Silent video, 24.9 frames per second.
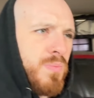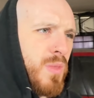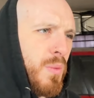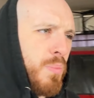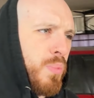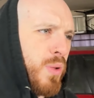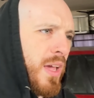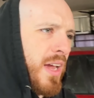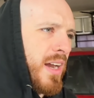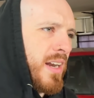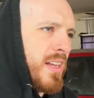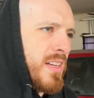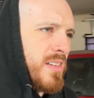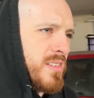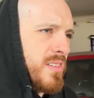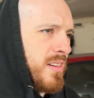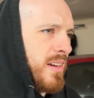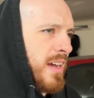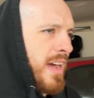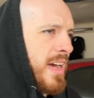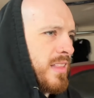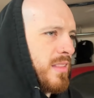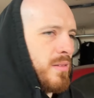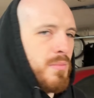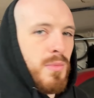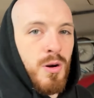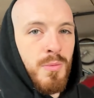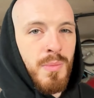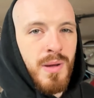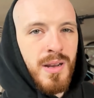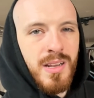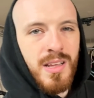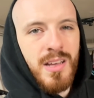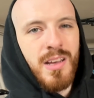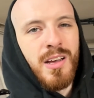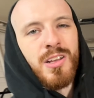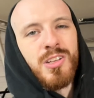plan is at the
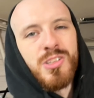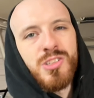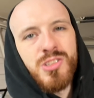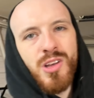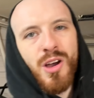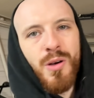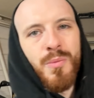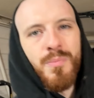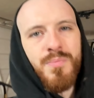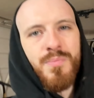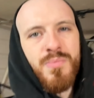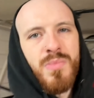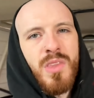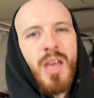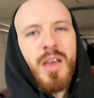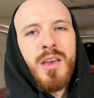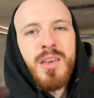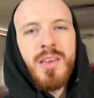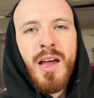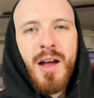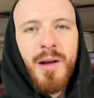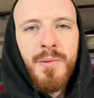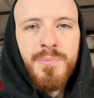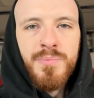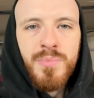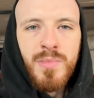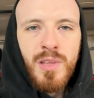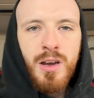moment. So yeah,